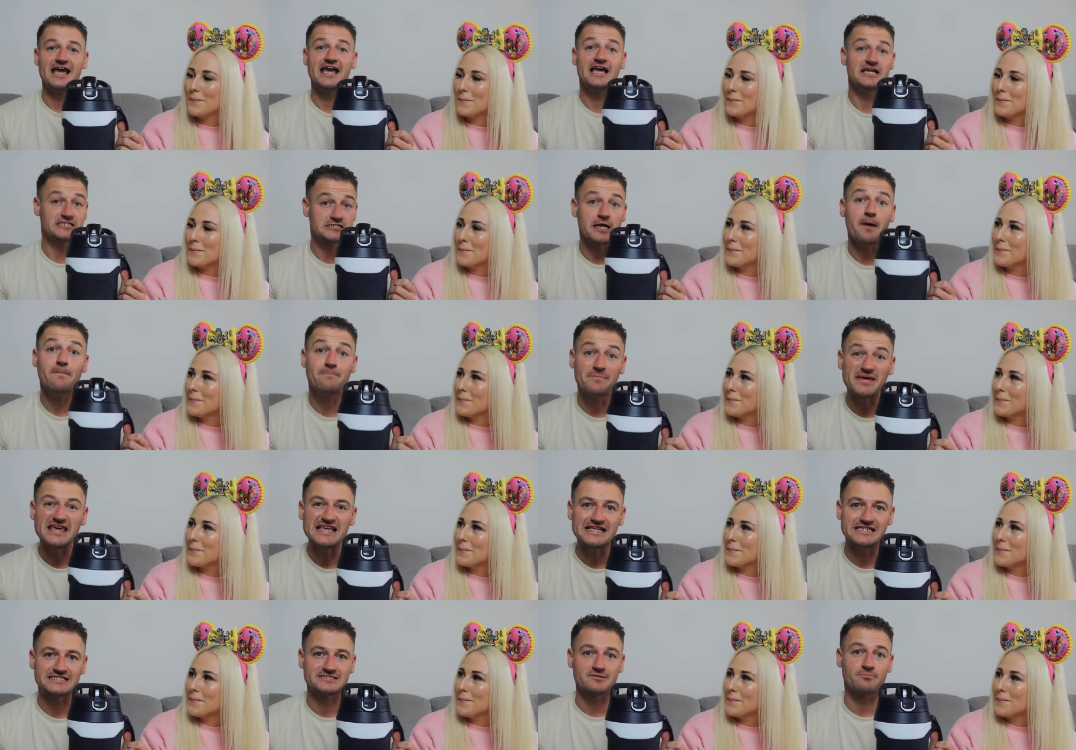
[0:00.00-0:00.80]
Speaker 1: Is a
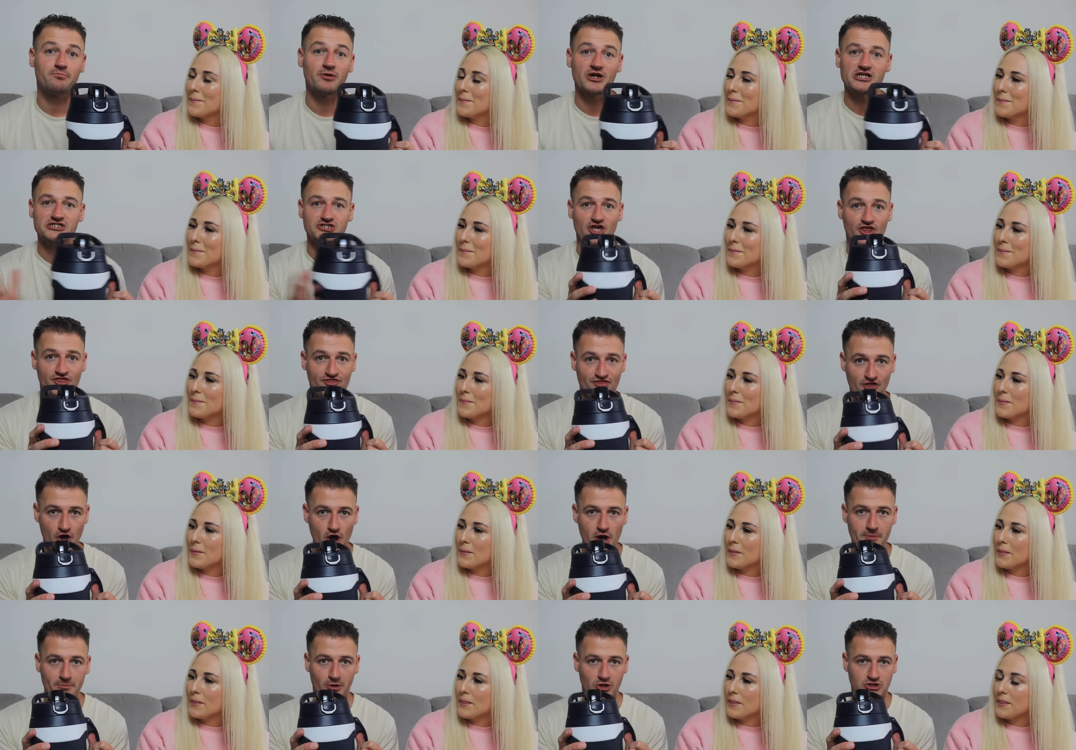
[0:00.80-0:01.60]
beast, but it's a
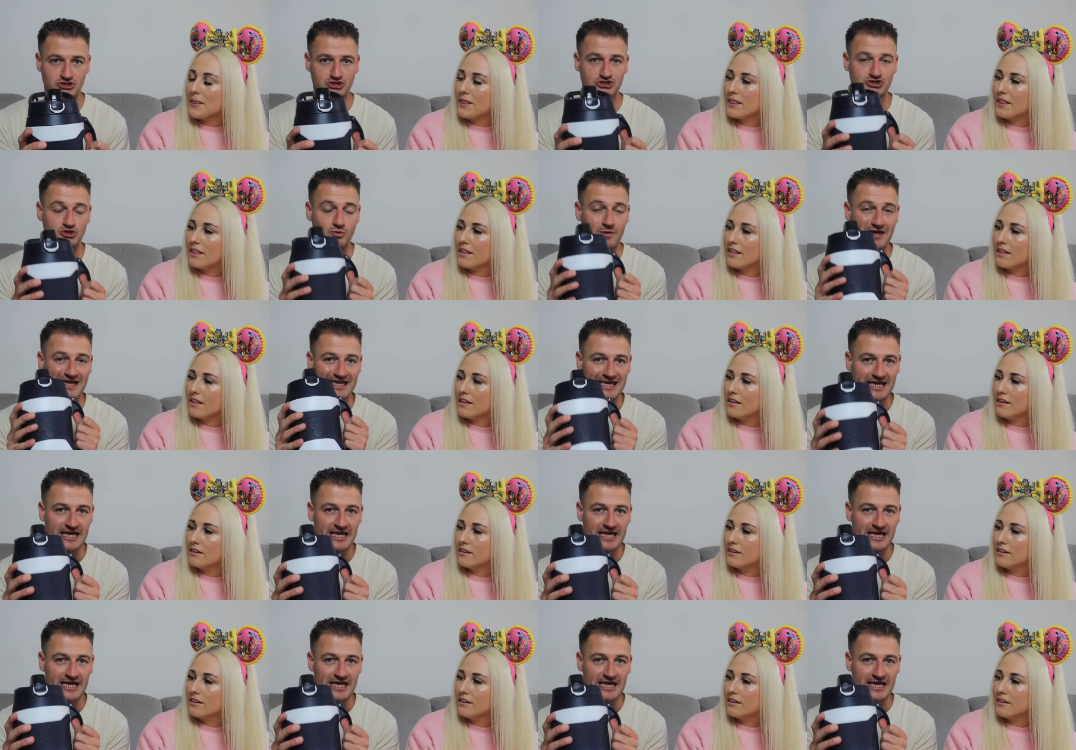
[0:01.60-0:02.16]
thermos, so it